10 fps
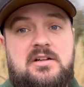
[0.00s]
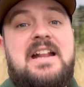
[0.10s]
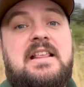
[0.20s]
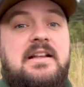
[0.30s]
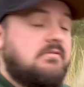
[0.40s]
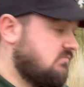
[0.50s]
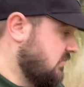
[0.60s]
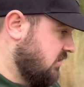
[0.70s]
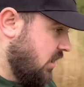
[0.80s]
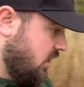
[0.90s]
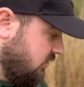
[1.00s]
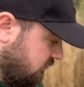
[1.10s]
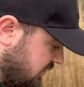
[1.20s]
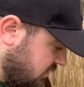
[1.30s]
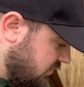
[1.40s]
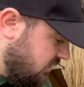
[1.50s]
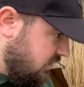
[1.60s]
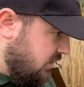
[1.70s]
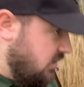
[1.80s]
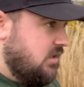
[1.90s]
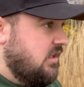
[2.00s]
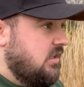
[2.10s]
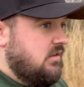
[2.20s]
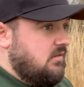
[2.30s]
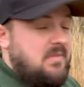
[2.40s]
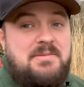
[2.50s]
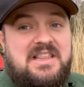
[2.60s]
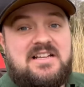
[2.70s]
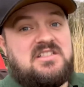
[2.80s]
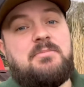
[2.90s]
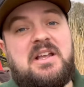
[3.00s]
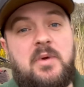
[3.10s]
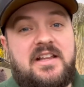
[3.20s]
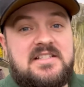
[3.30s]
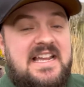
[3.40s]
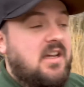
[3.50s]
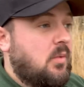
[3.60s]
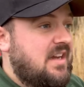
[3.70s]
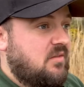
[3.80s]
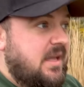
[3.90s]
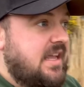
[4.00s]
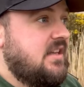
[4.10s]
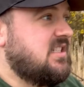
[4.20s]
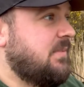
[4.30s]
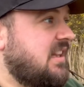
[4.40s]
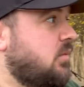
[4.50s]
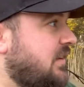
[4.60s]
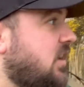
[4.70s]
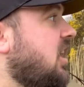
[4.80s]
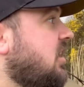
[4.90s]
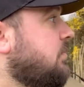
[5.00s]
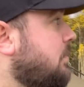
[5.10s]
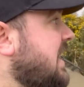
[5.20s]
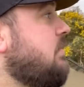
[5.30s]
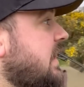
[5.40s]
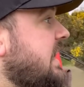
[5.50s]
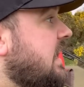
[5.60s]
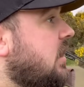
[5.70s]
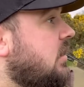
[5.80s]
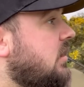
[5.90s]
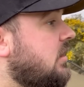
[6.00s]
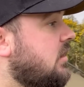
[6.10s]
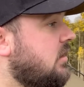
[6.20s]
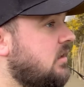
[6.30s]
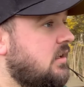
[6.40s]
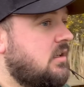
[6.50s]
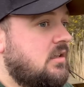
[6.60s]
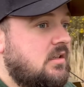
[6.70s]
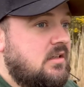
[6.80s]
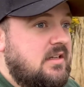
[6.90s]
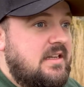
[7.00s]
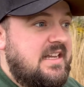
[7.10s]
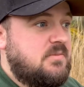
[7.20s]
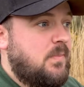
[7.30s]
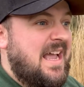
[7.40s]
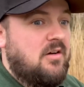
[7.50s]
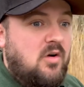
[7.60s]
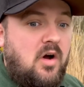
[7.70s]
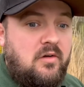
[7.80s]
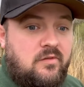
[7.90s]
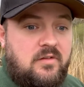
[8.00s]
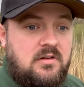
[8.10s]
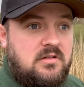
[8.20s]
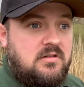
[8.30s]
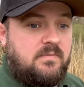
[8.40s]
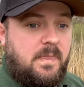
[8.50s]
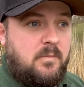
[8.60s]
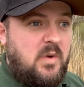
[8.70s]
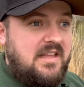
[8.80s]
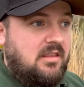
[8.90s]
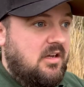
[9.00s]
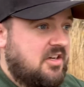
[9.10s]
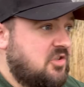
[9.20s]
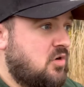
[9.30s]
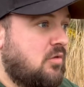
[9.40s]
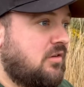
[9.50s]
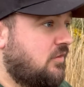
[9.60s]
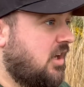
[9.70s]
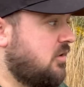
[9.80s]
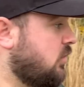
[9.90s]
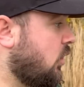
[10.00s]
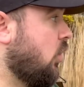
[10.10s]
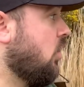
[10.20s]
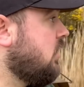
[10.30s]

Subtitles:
anything. So maybe that's something we can take away from here, something that we've learned. Maybe it's better off with a controller float or